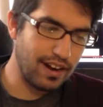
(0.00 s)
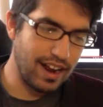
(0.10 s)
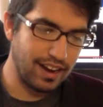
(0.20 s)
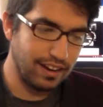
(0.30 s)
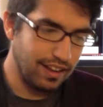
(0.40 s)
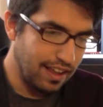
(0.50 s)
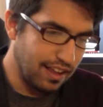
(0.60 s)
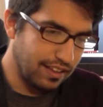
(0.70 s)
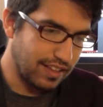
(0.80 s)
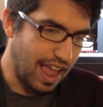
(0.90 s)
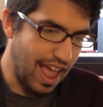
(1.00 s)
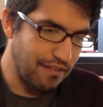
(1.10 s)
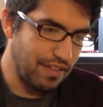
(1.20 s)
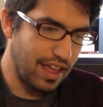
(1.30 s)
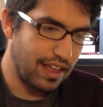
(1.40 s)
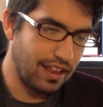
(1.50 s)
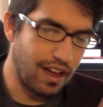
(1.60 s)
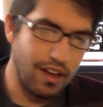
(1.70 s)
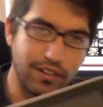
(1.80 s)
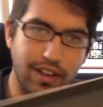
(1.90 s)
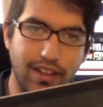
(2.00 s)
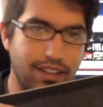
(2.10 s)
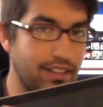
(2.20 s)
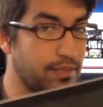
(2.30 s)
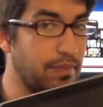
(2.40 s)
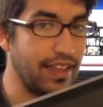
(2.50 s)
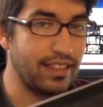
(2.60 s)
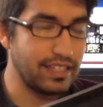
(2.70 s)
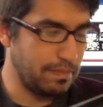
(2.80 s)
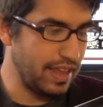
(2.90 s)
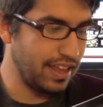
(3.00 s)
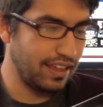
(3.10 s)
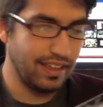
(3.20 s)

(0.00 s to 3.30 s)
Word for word: And to have that on like a display this big